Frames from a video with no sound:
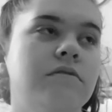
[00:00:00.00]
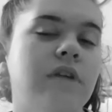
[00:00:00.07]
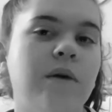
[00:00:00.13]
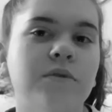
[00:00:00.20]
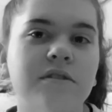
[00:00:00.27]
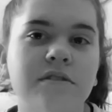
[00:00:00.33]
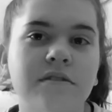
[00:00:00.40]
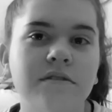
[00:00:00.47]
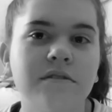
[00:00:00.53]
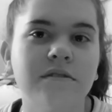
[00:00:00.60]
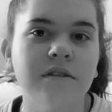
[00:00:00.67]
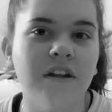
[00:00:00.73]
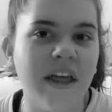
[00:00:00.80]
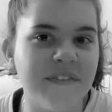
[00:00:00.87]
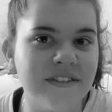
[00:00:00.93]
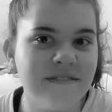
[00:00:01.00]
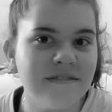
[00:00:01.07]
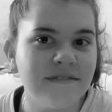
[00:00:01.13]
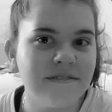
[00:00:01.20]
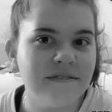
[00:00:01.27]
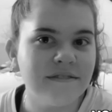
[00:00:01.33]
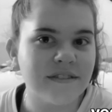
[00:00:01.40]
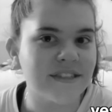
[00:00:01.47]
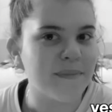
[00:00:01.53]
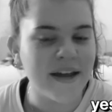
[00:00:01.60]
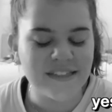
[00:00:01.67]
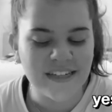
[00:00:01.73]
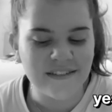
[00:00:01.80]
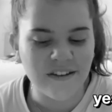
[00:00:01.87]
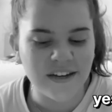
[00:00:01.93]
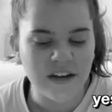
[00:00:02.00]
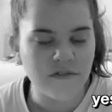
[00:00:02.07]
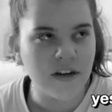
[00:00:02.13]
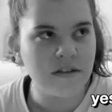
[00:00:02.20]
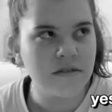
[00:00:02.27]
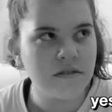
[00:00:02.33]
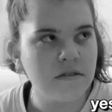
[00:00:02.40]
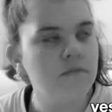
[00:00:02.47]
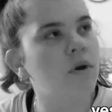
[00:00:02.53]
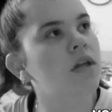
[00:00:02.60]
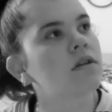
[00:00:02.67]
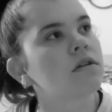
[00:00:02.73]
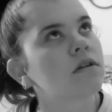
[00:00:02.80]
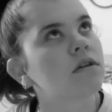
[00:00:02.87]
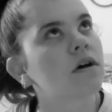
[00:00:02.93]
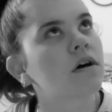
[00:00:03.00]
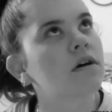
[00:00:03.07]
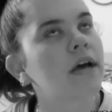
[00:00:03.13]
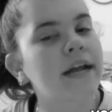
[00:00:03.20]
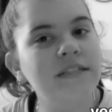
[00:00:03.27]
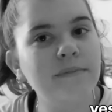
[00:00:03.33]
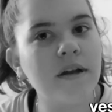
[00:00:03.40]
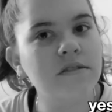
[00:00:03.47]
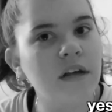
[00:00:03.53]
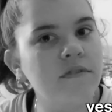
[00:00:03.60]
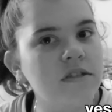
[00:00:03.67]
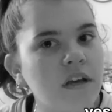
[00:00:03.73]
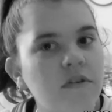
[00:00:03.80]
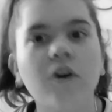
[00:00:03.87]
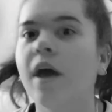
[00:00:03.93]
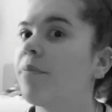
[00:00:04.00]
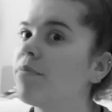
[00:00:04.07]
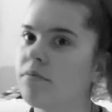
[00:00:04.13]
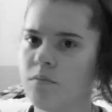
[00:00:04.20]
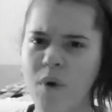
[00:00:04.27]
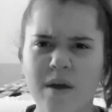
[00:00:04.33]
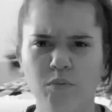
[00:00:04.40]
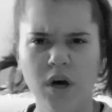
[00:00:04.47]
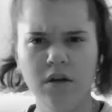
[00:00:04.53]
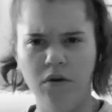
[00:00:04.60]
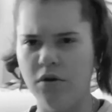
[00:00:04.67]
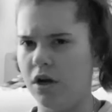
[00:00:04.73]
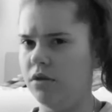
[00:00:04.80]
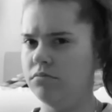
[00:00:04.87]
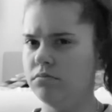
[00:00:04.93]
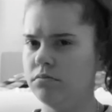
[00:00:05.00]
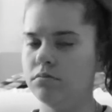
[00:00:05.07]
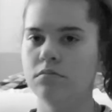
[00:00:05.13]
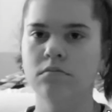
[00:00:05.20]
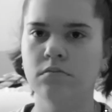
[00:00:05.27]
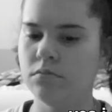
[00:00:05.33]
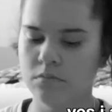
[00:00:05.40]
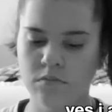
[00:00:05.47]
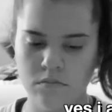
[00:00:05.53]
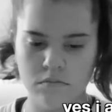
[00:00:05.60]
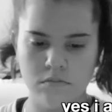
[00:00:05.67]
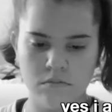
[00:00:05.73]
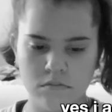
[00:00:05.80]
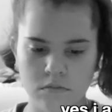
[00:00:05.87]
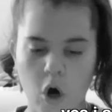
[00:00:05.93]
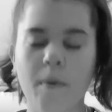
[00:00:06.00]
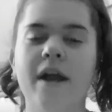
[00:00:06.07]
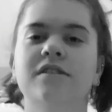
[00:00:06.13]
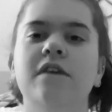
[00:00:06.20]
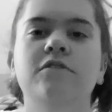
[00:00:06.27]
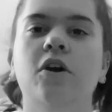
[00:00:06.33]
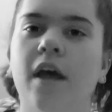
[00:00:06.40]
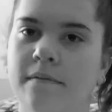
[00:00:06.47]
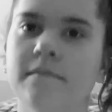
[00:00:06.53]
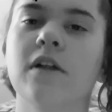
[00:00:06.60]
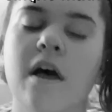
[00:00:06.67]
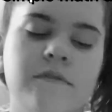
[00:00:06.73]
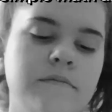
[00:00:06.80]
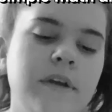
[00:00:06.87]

I was 11, because I'm 18 right now, right? Wait, 18 minus 11 is 7. Okay, wait, what? Hold on. Oh, minus 7, okay, 11,